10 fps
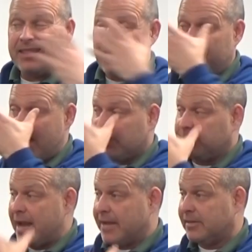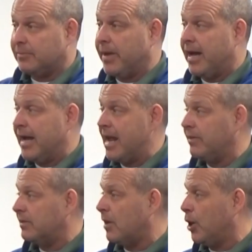That mouse passes by,
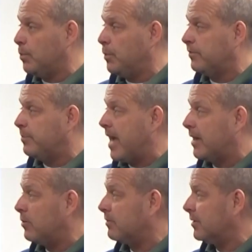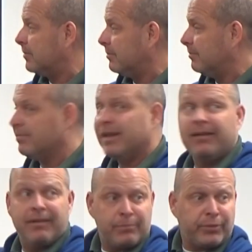and his heart moves back over.
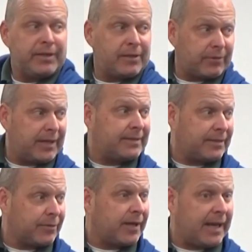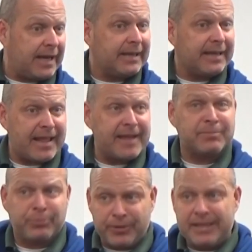Pretty crazy, right? Now
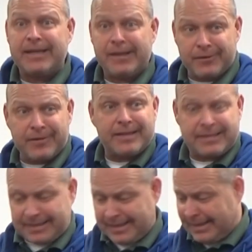that's pretty interesting.